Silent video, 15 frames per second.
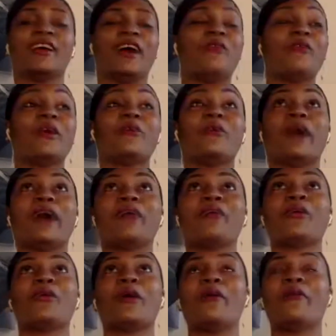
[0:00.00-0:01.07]
I
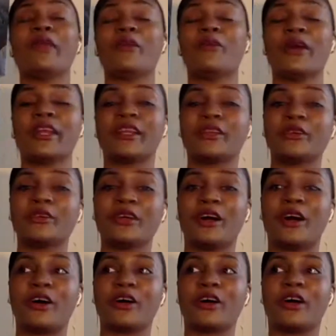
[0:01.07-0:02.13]
wouldn't want to do it
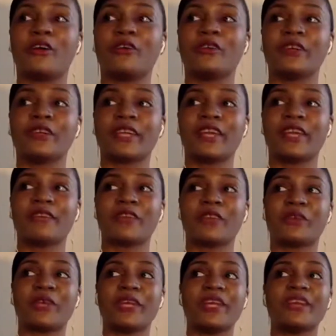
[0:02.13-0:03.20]
all over again for
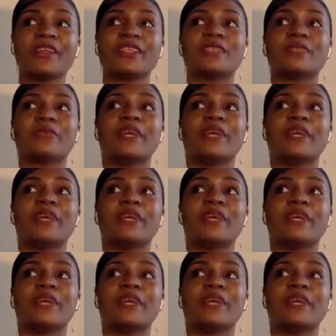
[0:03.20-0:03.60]
3 years,